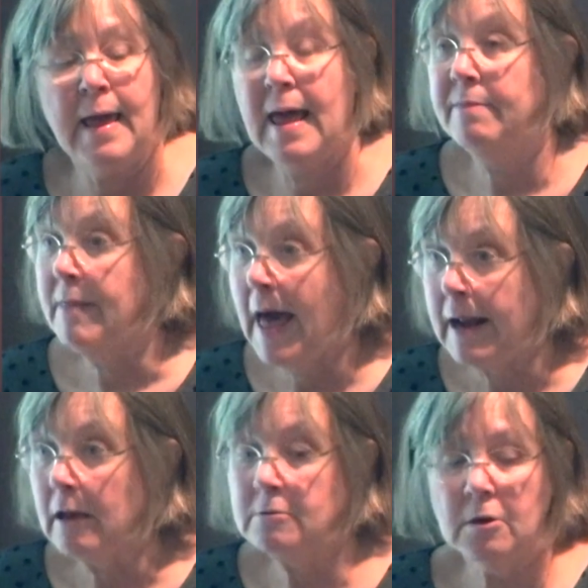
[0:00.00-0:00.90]
And
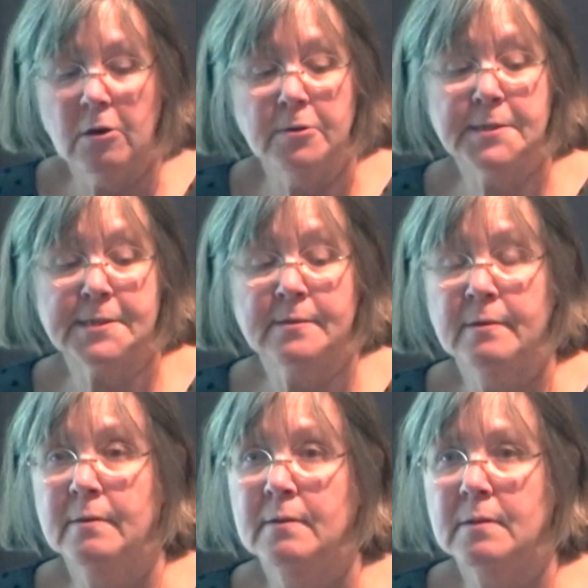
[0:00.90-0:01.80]
that includes
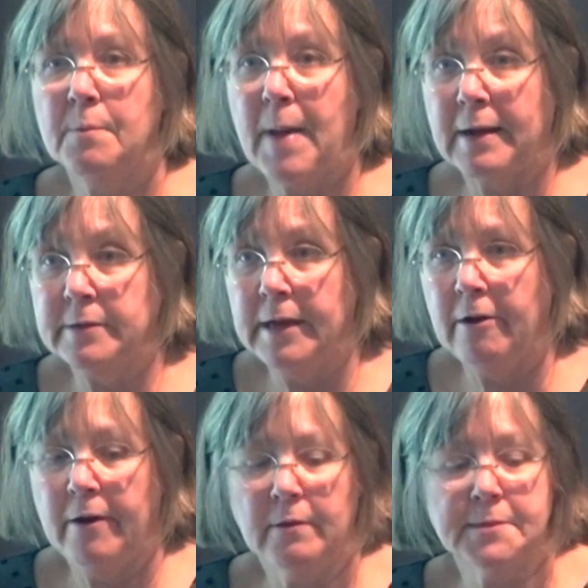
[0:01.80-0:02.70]
the
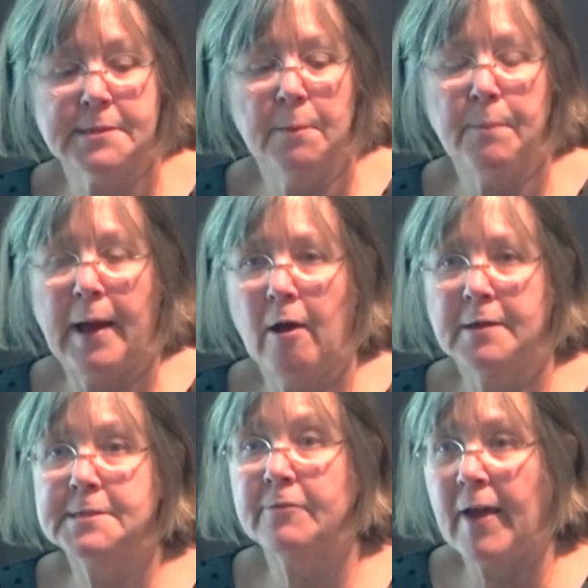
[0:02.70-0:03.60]
bacterial
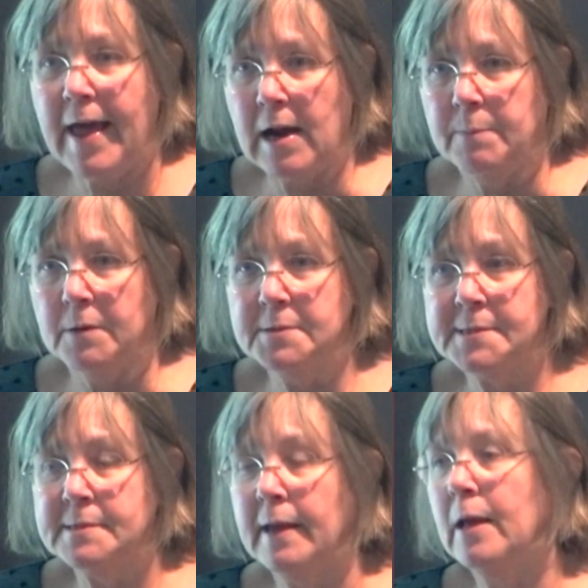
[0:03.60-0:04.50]
symbionts of animals,